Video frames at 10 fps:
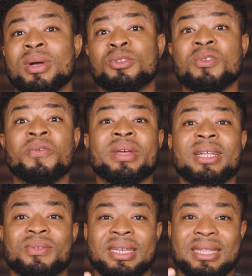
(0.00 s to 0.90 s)
and do not forget
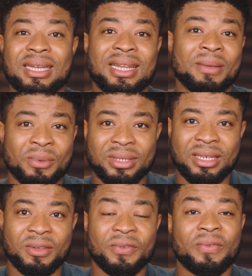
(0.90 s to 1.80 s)
to hit that like
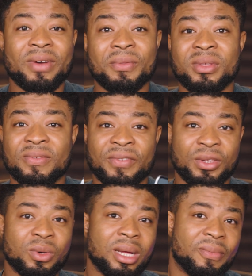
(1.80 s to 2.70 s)
button if you found this
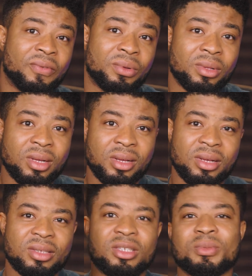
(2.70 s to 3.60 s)
video helpful.
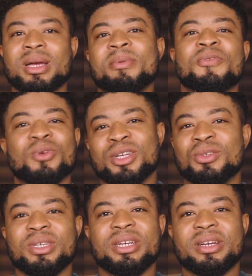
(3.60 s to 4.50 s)
Subscribe if you are
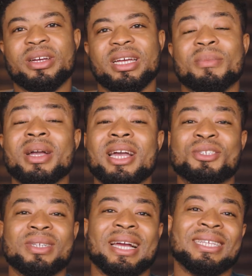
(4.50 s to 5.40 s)
new here, and I'm gonna catch
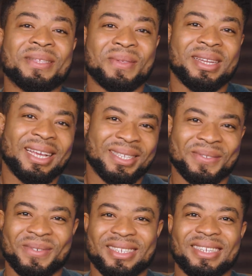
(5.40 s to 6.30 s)
you guys in the next
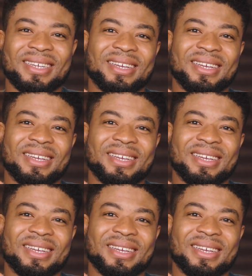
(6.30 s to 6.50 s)
one.